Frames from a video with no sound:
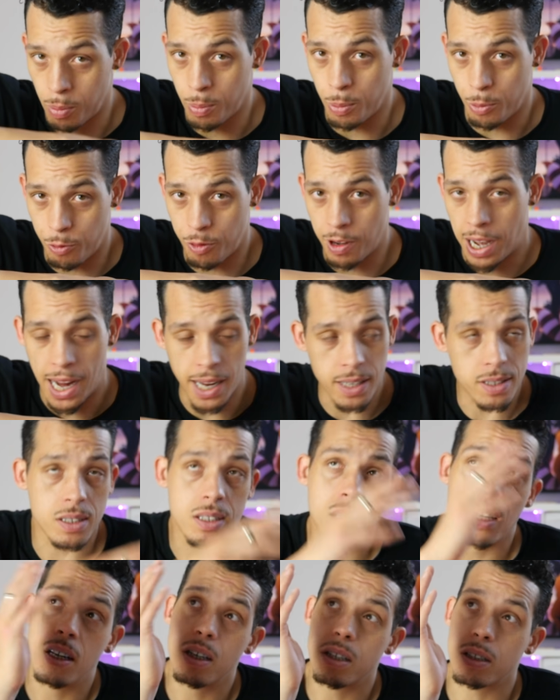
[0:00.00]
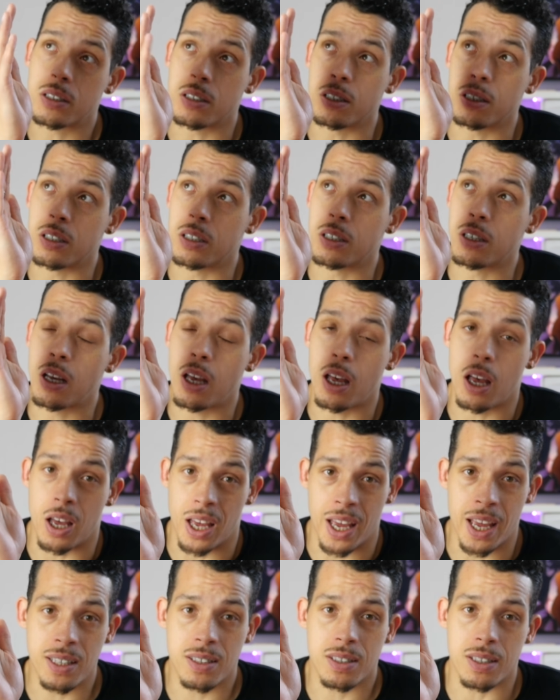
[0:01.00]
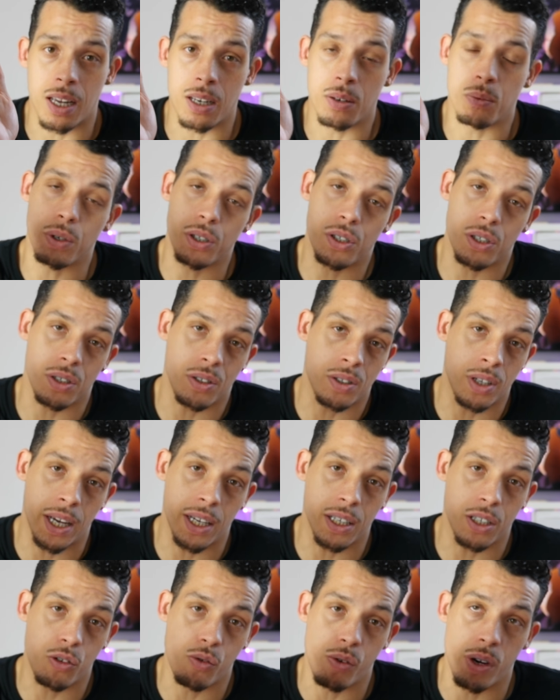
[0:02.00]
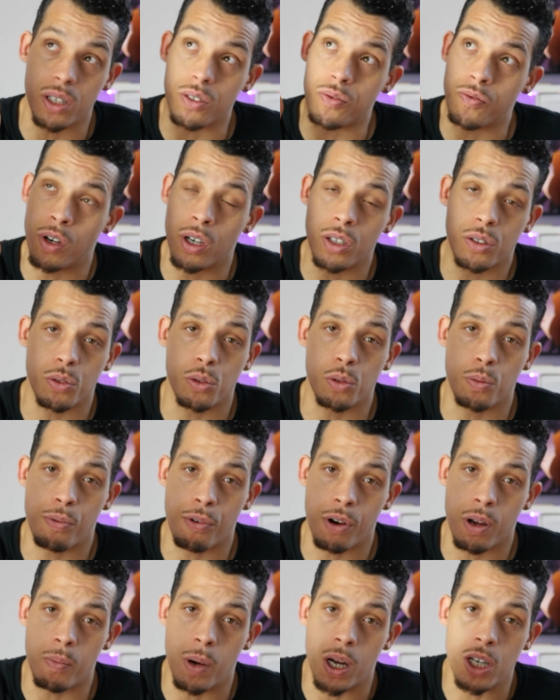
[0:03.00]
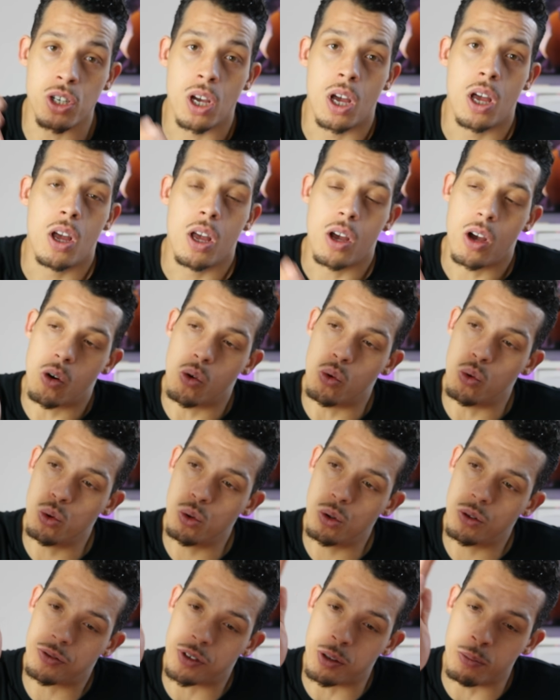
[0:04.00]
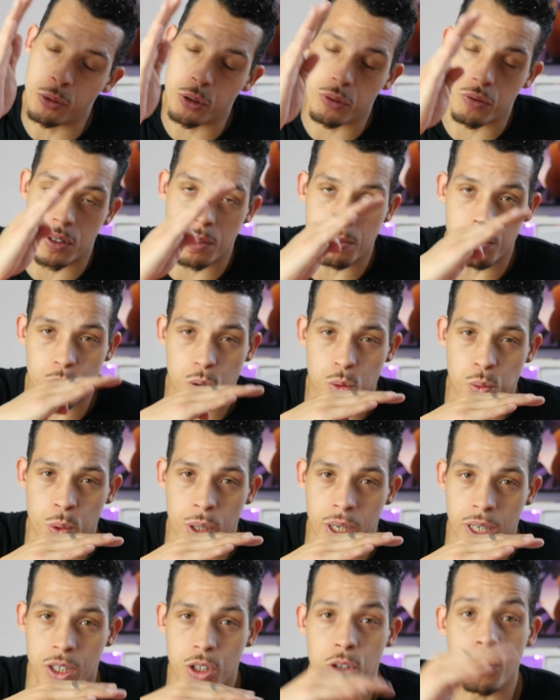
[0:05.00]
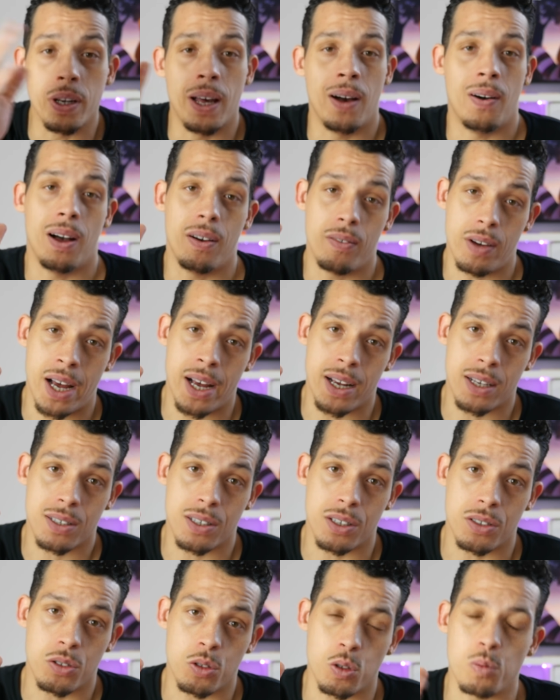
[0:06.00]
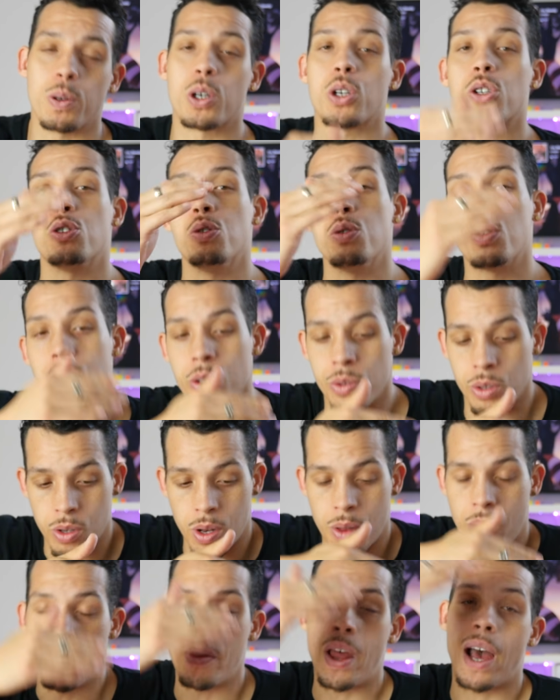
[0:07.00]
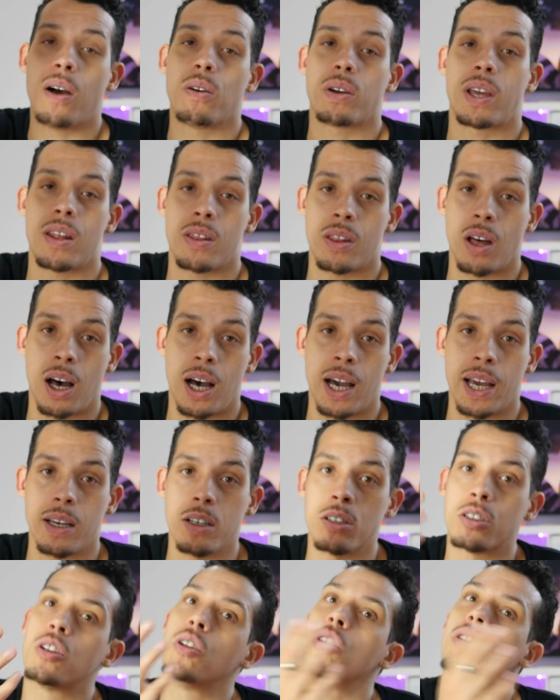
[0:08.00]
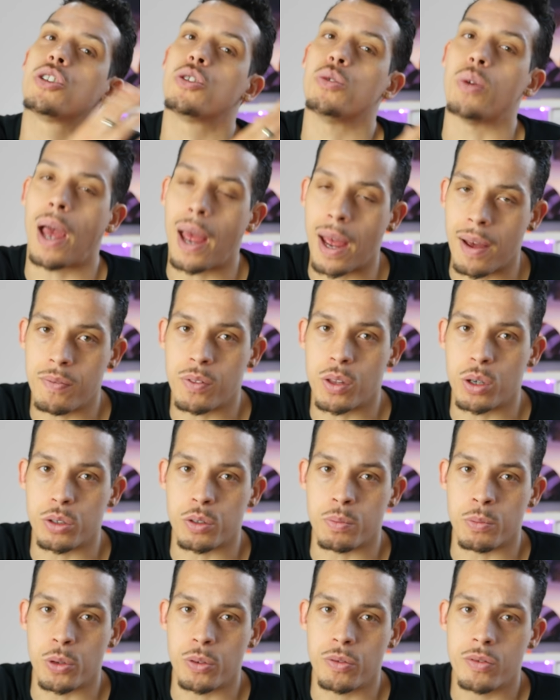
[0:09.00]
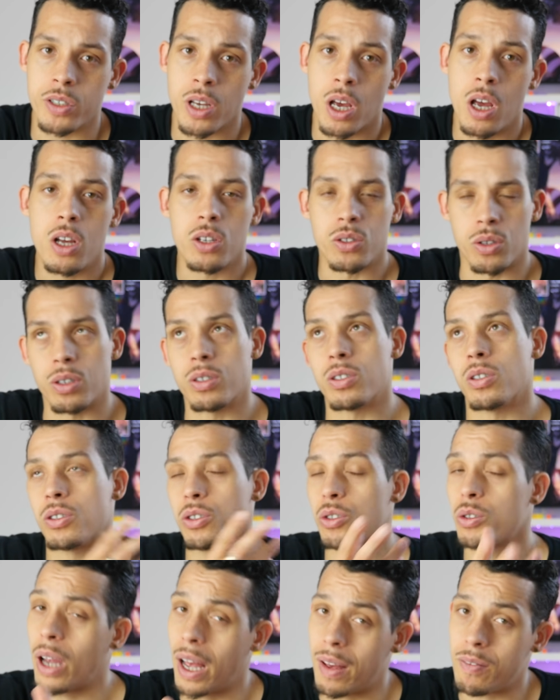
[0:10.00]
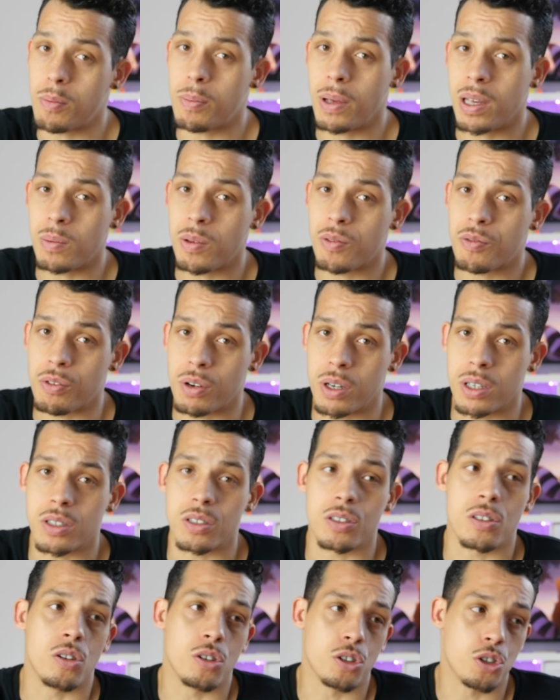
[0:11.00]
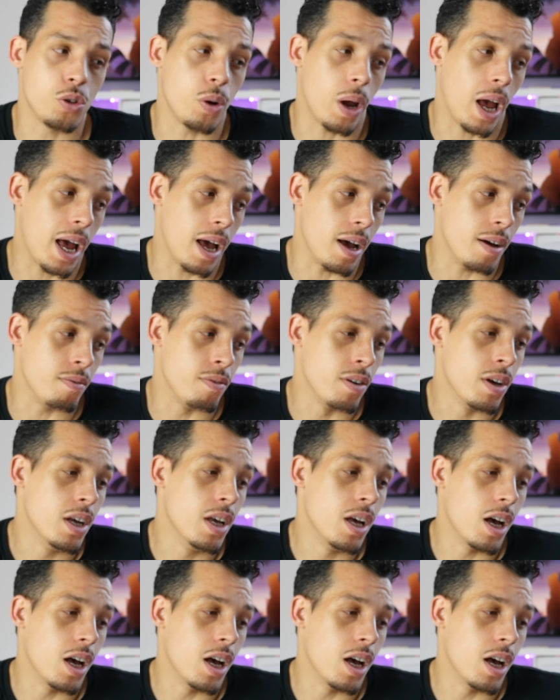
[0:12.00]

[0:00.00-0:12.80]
from flat to a headstand, which is 90 degrees vertical pretty much, all of the moves in between you now have access to, because you can now get the height. As long as you have those moves, so as long as you have a baby freeze, as long as you have